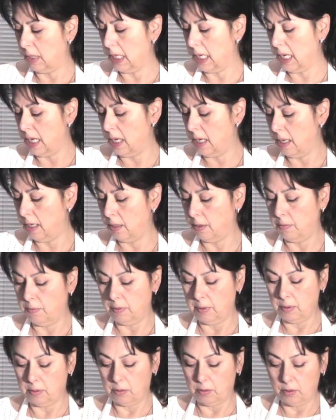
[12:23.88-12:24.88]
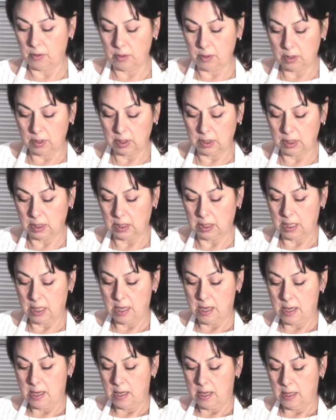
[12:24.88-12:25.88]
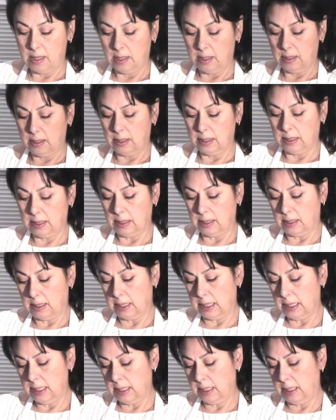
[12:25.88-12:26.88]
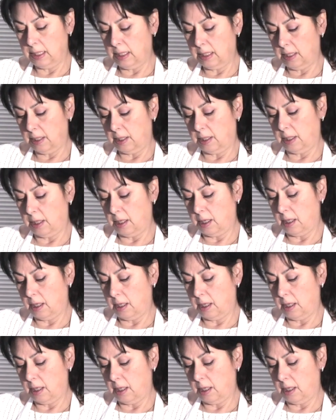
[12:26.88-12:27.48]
and we'll just slice it